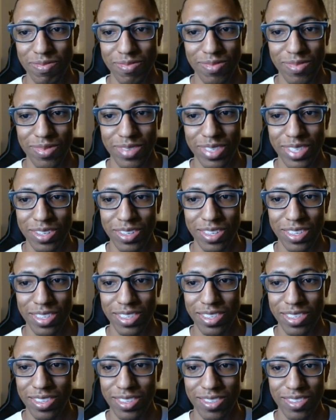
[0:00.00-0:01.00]
you just,
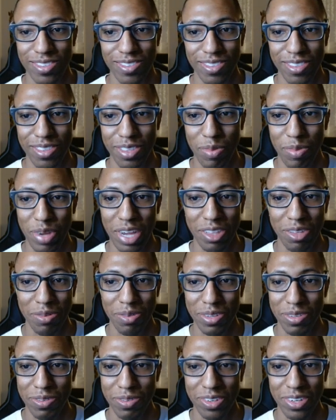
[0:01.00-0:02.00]
the bathroom
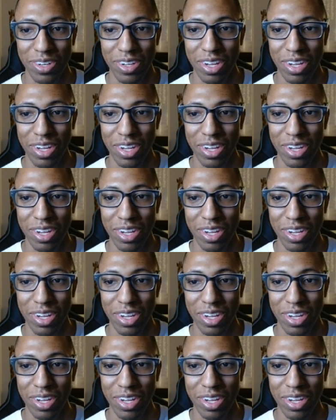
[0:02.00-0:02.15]
is where you have